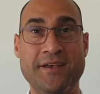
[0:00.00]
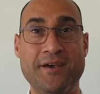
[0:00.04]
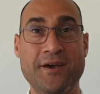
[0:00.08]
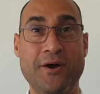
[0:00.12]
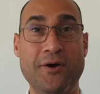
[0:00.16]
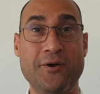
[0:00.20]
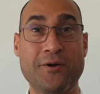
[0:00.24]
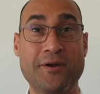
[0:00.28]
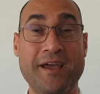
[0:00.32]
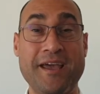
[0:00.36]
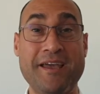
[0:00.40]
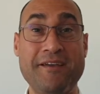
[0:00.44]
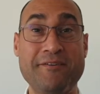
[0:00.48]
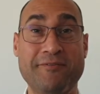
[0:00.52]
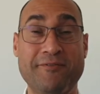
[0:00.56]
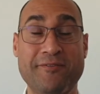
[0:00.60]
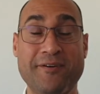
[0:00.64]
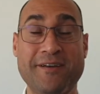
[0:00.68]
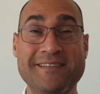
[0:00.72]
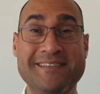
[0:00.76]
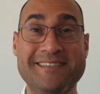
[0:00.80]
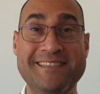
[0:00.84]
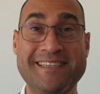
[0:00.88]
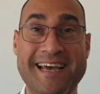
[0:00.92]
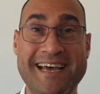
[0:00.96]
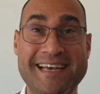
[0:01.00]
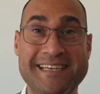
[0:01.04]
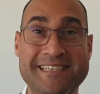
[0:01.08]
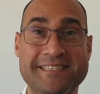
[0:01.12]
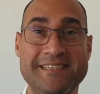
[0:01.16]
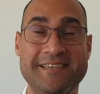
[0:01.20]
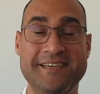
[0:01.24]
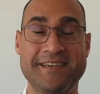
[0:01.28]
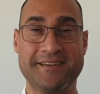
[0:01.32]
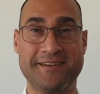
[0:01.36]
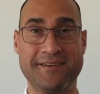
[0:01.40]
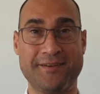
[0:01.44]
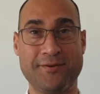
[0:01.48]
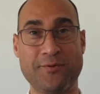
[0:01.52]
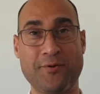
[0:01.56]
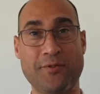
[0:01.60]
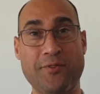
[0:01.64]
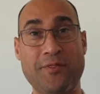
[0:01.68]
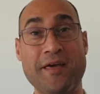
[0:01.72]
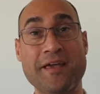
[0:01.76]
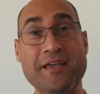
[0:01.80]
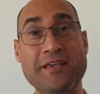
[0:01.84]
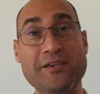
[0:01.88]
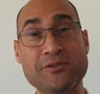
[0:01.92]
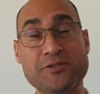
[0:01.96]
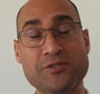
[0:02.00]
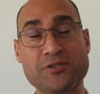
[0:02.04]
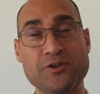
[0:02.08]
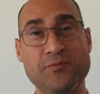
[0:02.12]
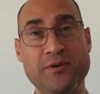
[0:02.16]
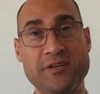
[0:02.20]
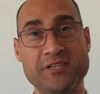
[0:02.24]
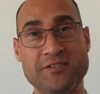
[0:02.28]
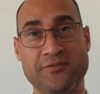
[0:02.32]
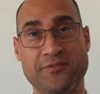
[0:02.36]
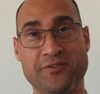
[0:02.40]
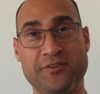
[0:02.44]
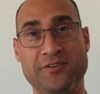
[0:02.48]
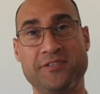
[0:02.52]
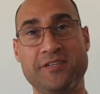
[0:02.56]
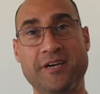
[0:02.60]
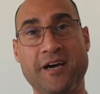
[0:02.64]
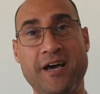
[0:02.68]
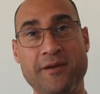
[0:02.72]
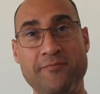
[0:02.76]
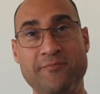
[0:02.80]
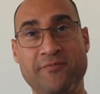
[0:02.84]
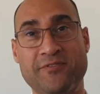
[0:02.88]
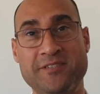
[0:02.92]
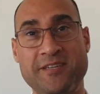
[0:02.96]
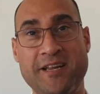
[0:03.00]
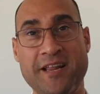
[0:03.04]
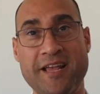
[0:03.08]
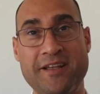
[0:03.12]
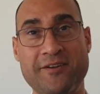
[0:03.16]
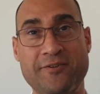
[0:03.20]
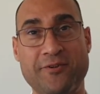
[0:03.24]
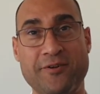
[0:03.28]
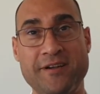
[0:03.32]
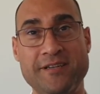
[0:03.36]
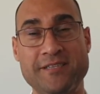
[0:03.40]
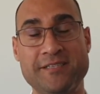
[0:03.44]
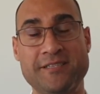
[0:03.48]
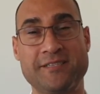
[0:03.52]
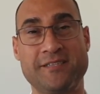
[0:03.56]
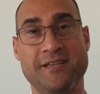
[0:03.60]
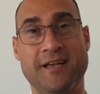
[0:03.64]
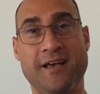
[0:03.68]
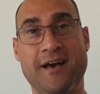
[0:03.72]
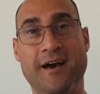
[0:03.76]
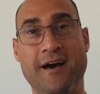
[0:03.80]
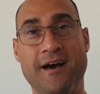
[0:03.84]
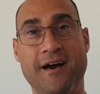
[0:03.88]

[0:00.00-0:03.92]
Okay, fantastic. Well, thank you so much for your time today, Chris.